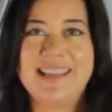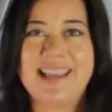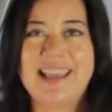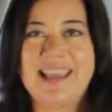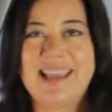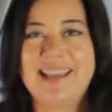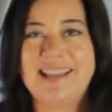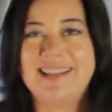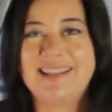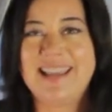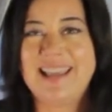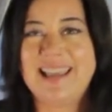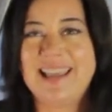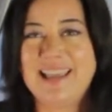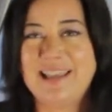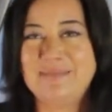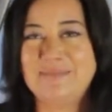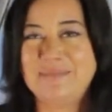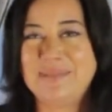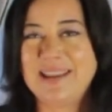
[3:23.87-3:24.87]

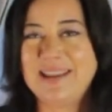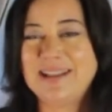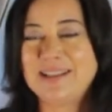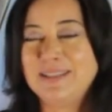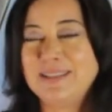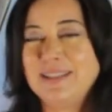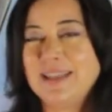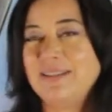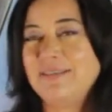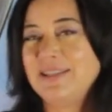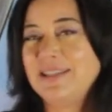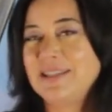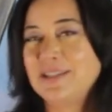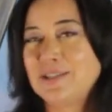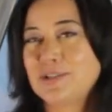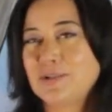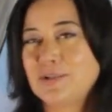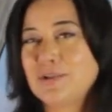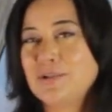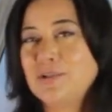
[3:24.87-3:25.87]
and make a loving
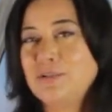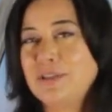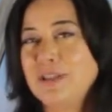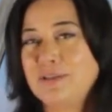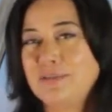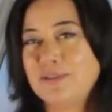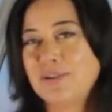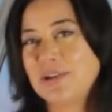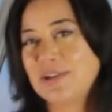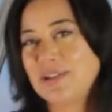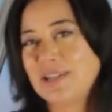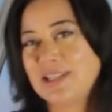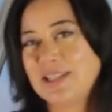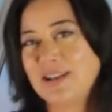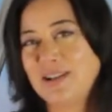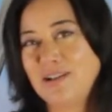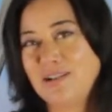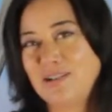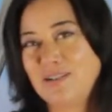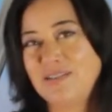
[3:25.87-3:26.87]
circle of
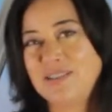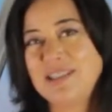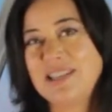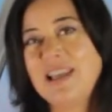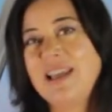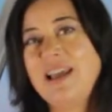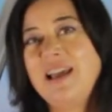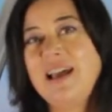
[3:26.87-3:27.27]
ourselves